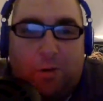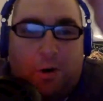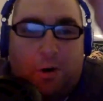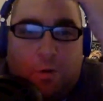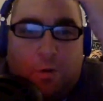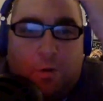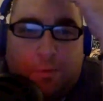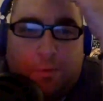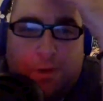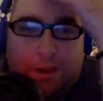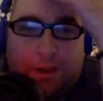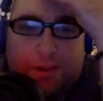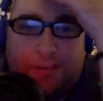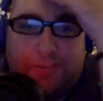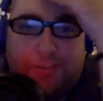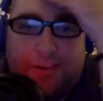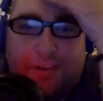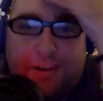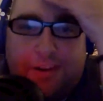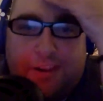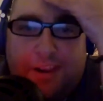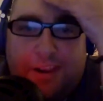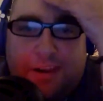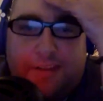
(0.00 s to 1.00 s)
home runs
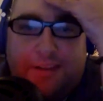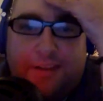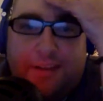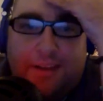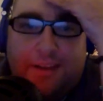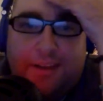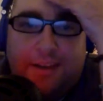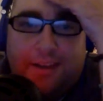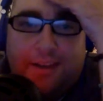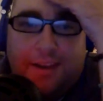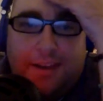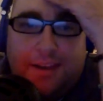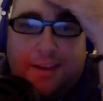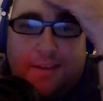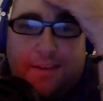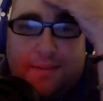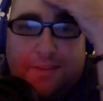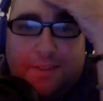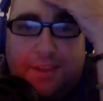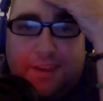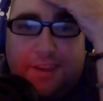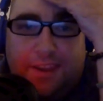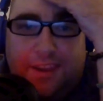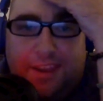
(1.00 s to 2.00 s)
tonight,
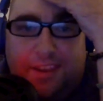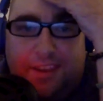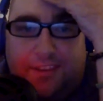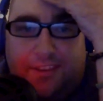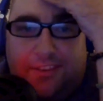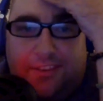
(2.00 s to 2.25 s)
his